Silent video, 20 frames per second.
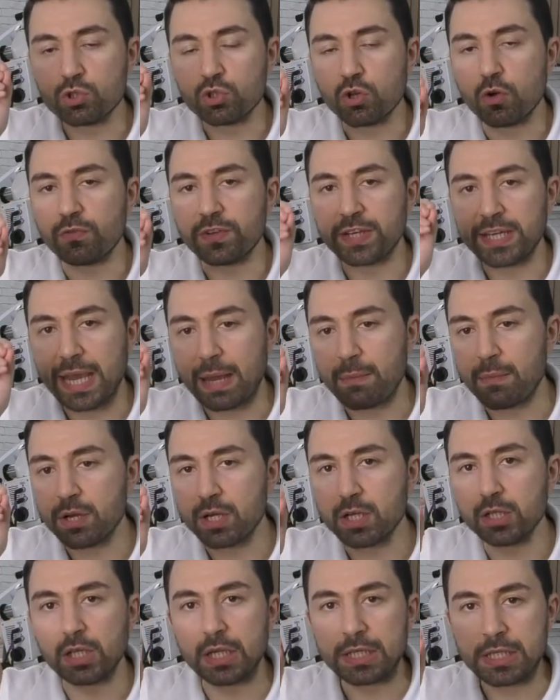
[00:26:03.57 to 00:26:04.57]
of
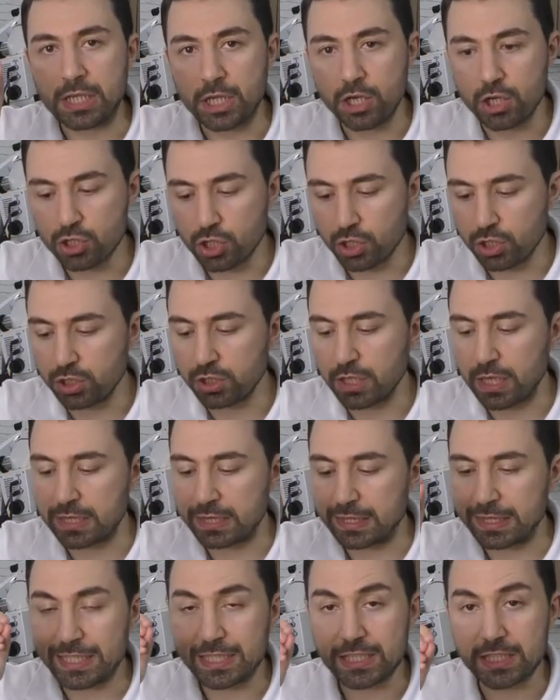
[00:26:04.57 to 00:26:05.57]
chemical adhesion
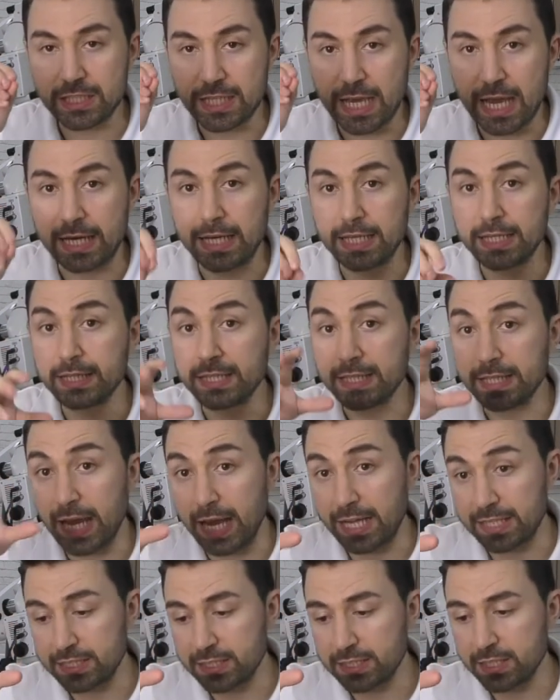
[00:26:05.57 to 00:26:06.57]
that this silane
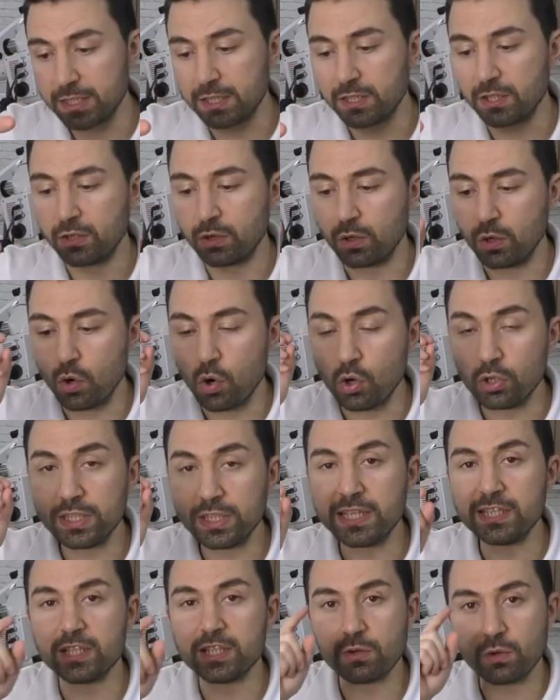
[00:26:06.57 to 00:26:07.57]
gets.
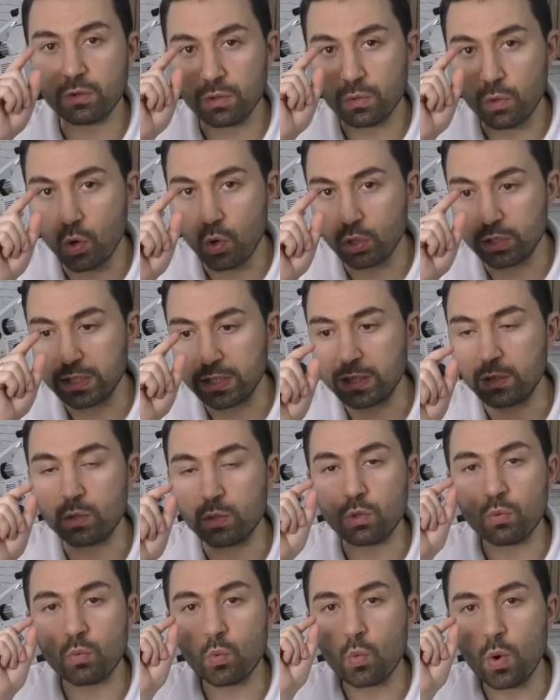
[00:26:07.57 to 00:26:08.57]
Only
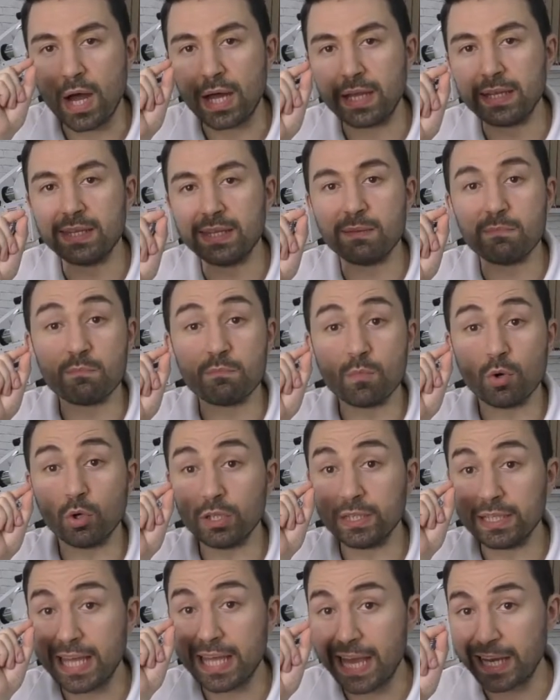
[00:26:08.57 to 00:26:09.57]
one
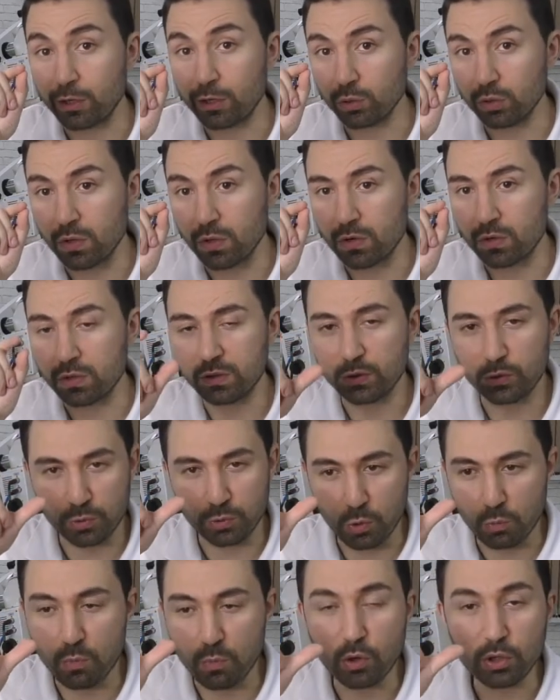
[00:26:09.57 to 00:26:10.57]
molecular,
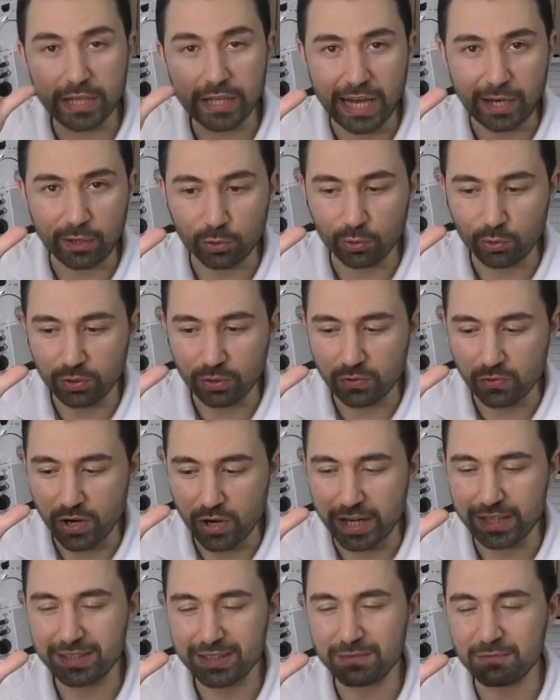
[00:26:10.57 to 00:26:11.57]
molecule,
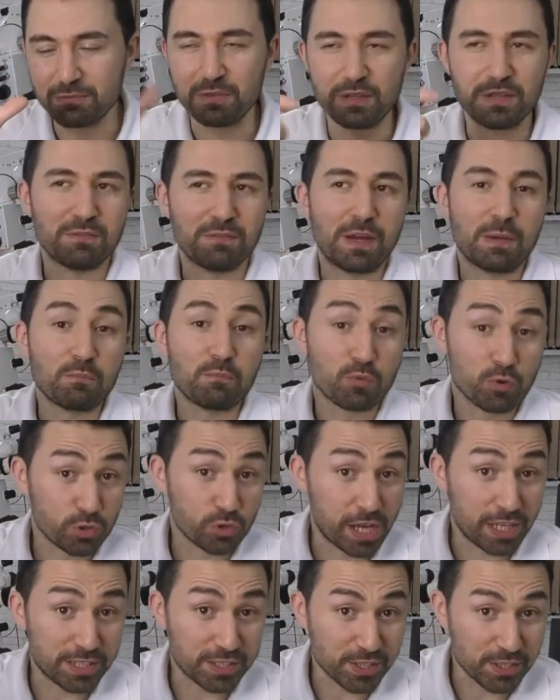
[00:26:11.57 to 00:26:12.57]
right? If I'm
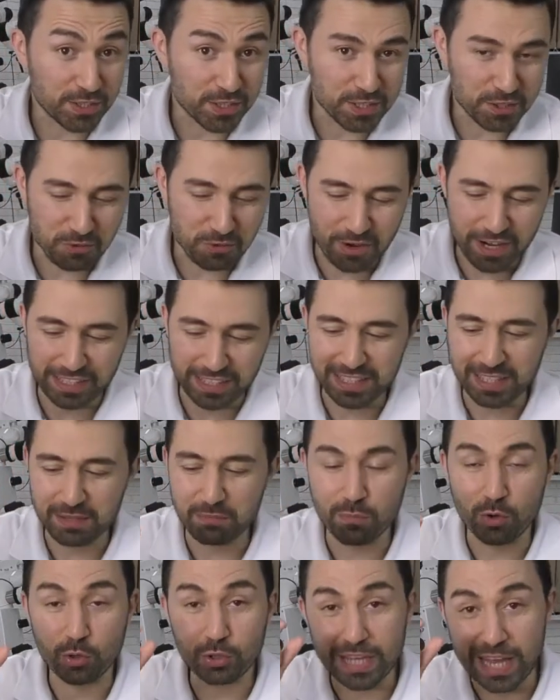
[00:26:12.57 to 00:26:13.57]
pronouncing this correctly,
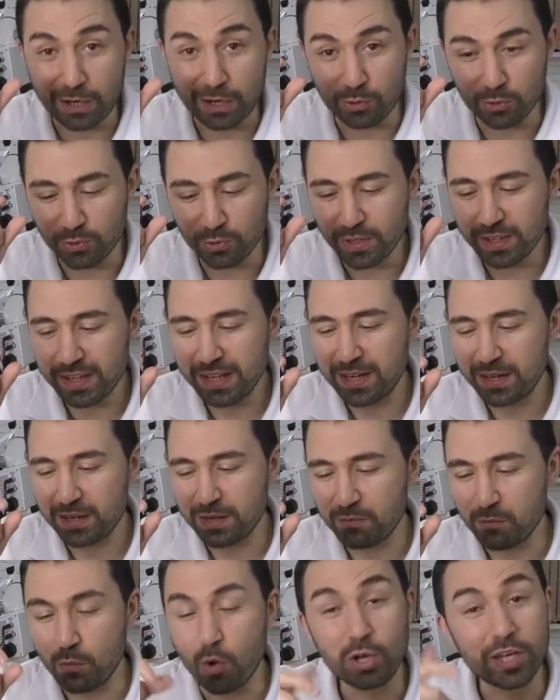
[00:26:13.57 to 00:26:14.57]
molecule.
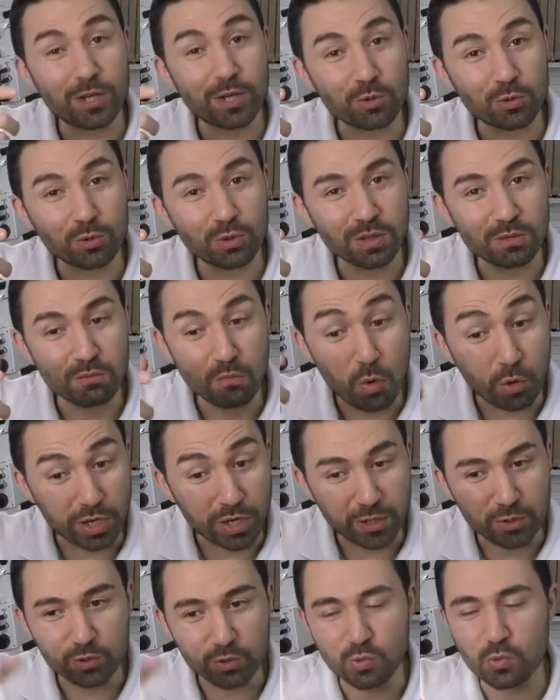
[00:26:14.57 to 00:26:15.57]

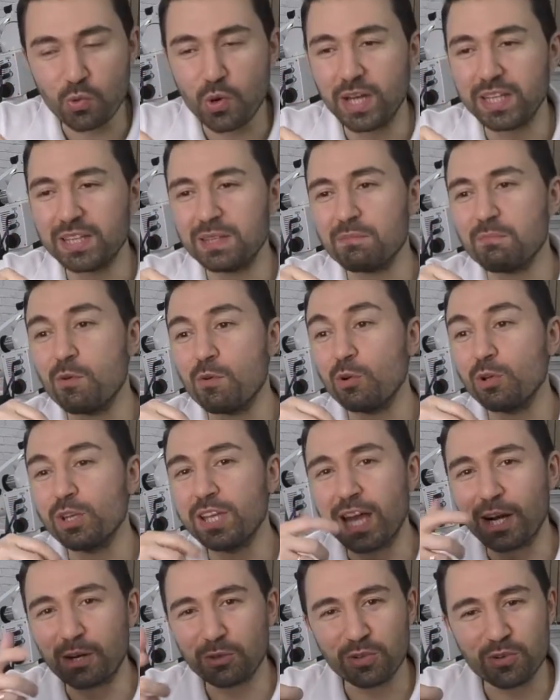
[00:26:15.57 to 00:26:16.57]
One
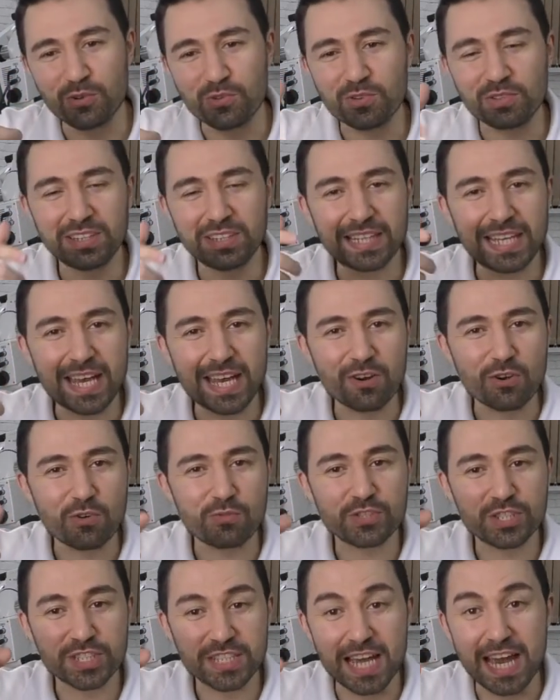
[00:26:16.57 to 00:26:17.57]
molecular layer of
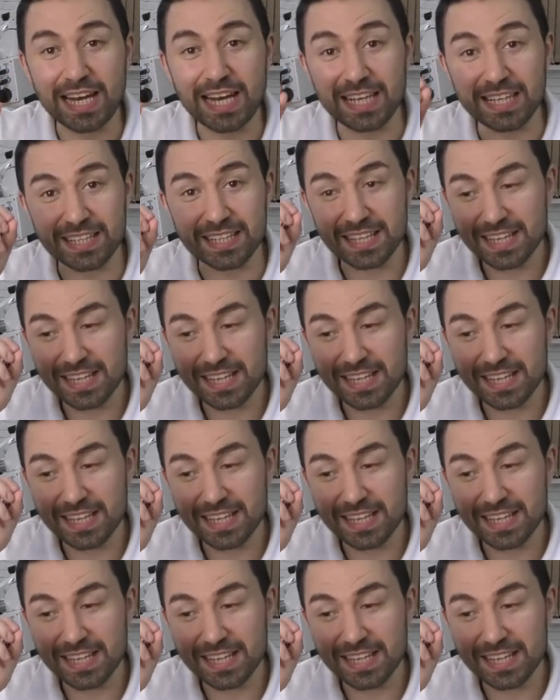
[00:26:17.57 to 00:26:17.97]
silane